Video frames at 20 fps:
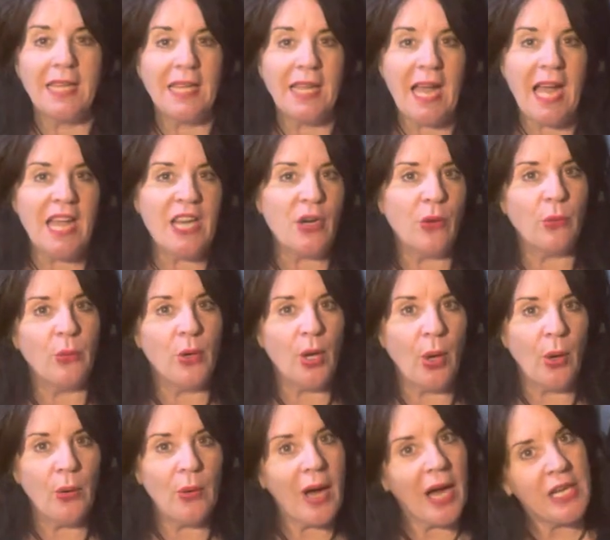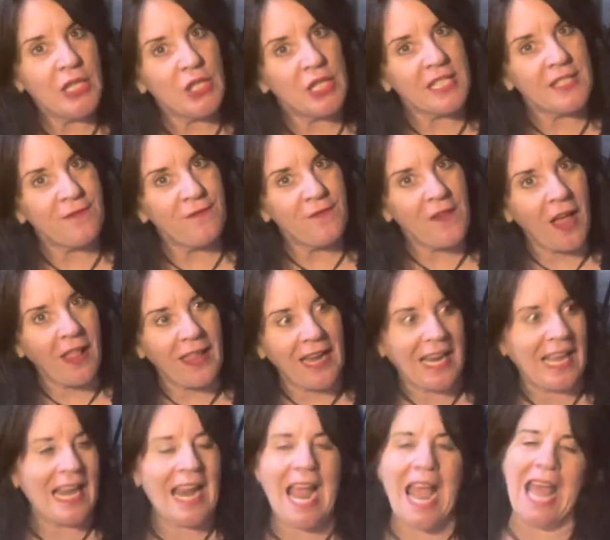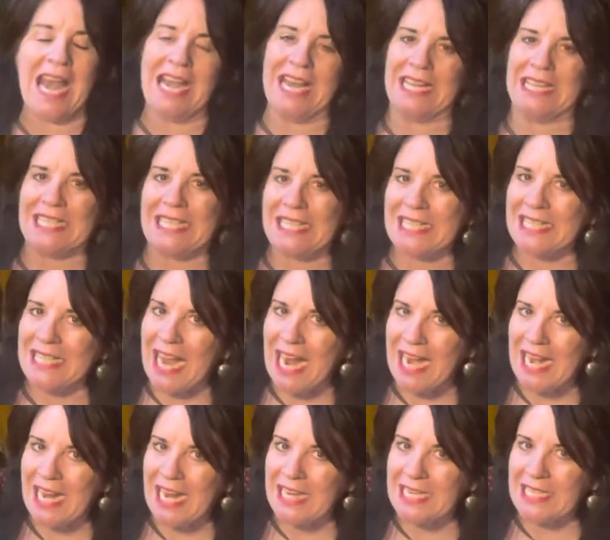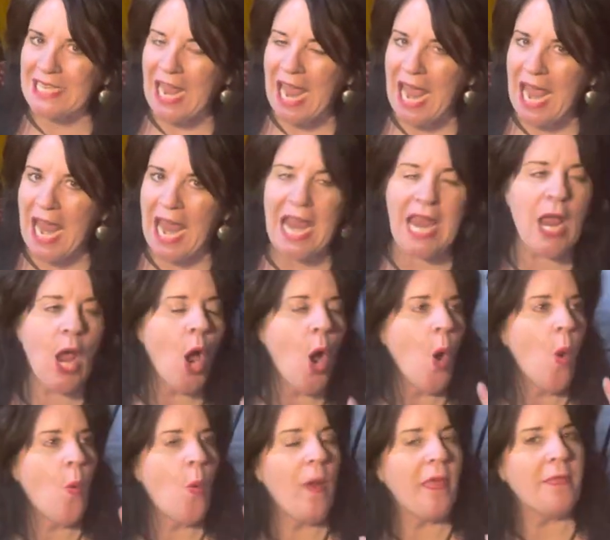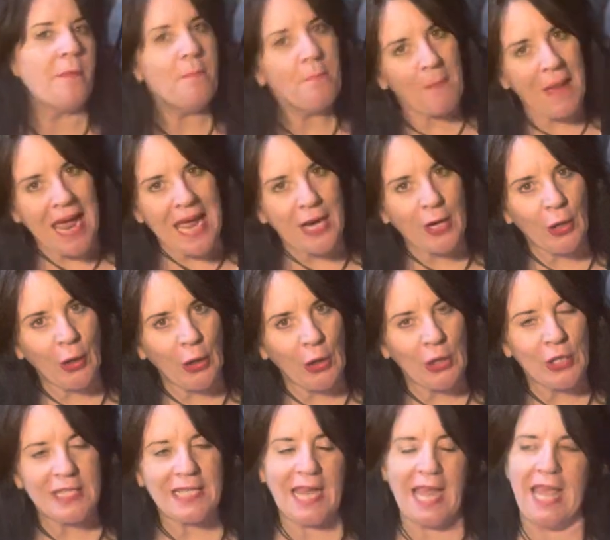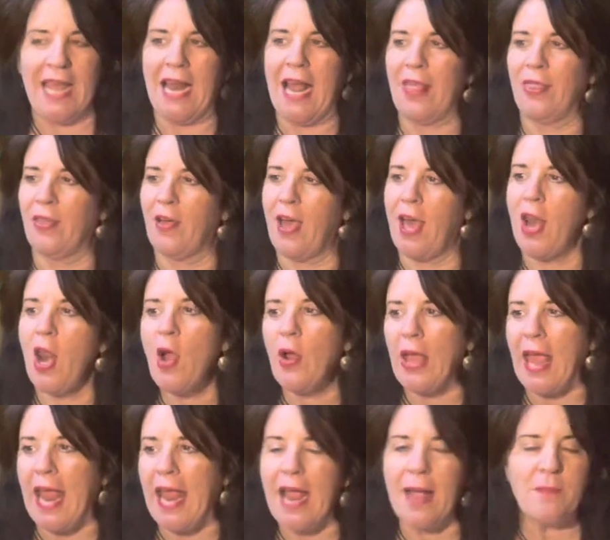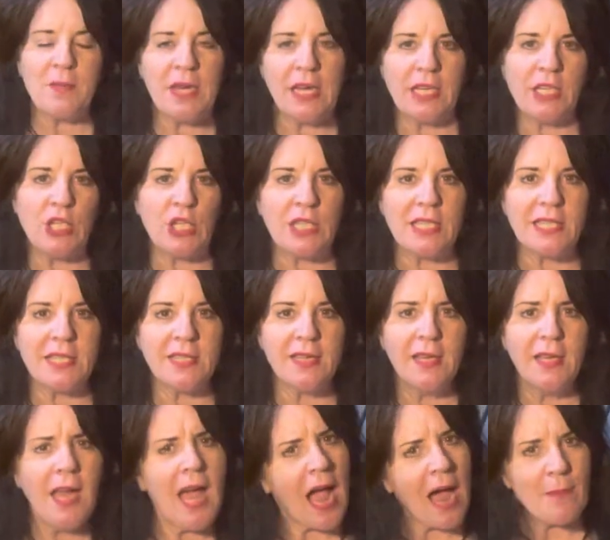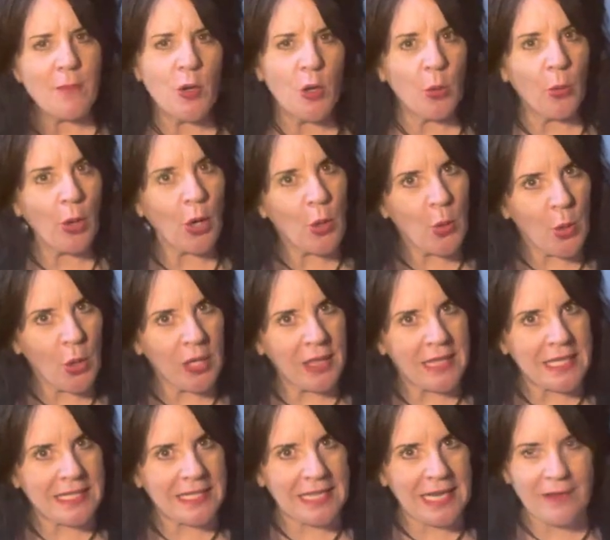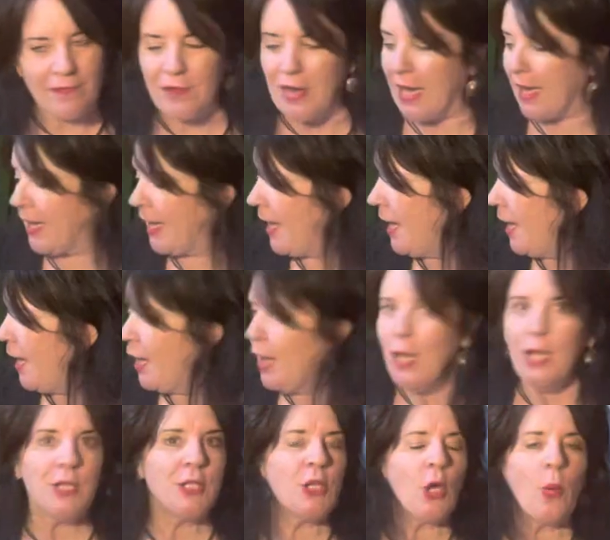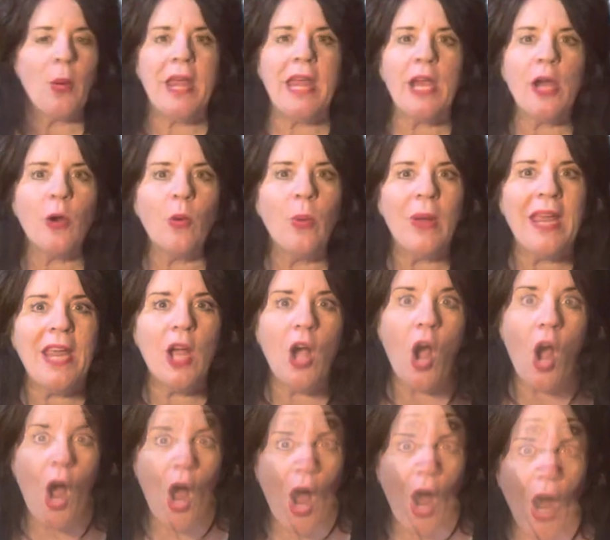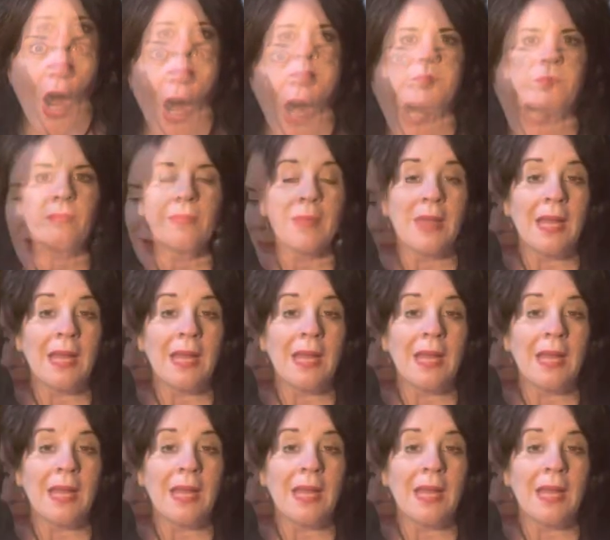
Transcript: I don't know. I just felt like I had an exciting day with makers and I thought, okay, I'm going to just, I'm going to record this evening. So here we are.